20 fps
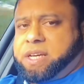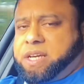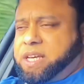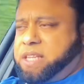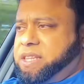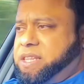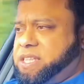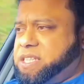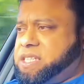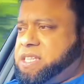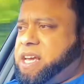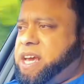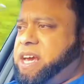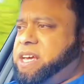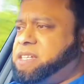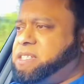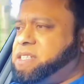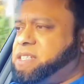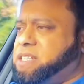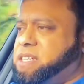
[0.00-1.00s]
In this
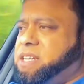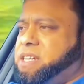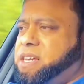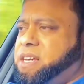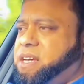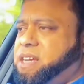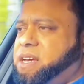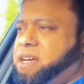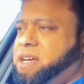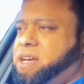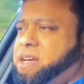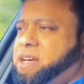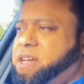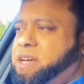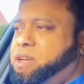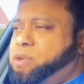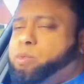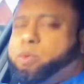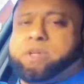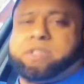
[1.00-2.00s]
case,
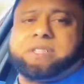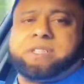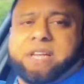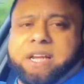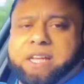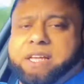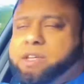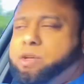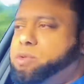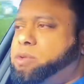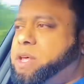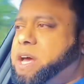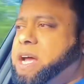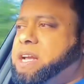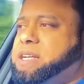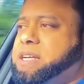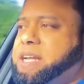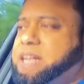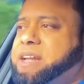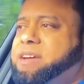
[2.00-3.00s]
it was telling you
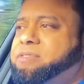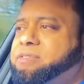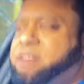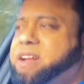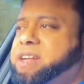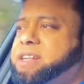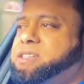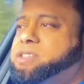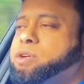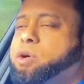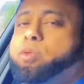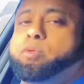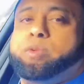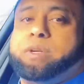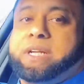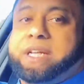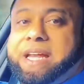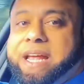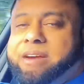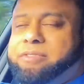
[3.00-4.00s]
that left lane is
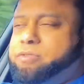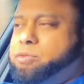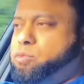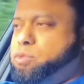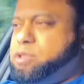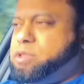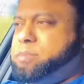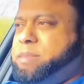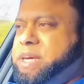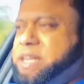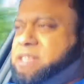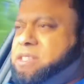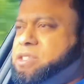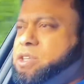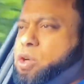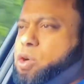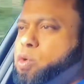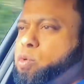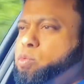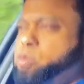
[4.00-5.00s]
only left, which means
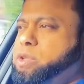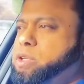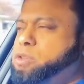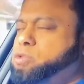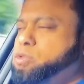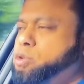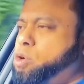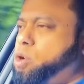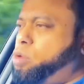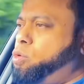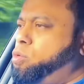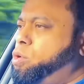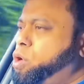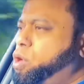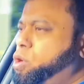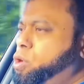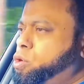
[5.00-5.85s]
we need to go